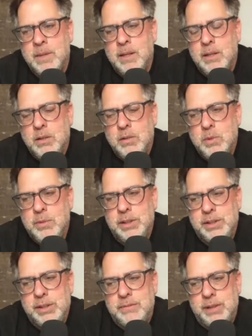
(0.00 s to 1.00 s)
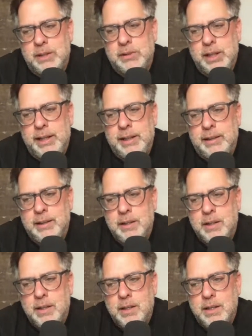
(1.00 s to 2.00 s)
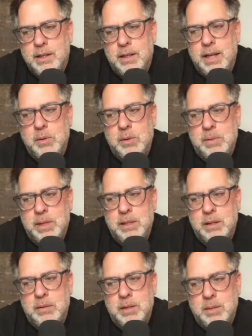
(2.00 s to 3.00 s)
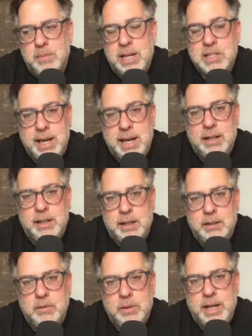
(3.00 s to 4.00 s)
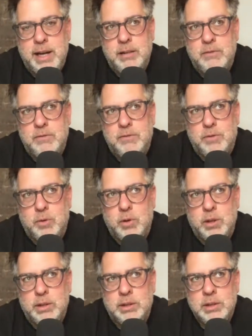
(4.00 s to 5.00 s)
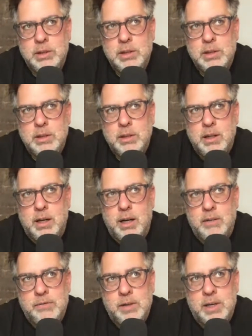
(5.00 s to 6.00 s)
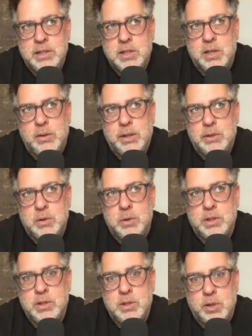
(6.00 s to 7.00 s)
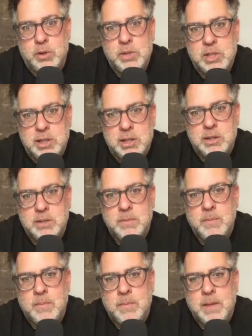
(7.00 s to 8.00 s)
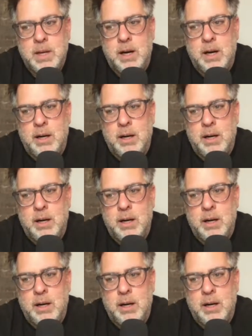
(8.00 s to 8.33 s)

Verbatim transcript: We really felt like they would be the best candidate. We had 4 funds going towards term sheets, and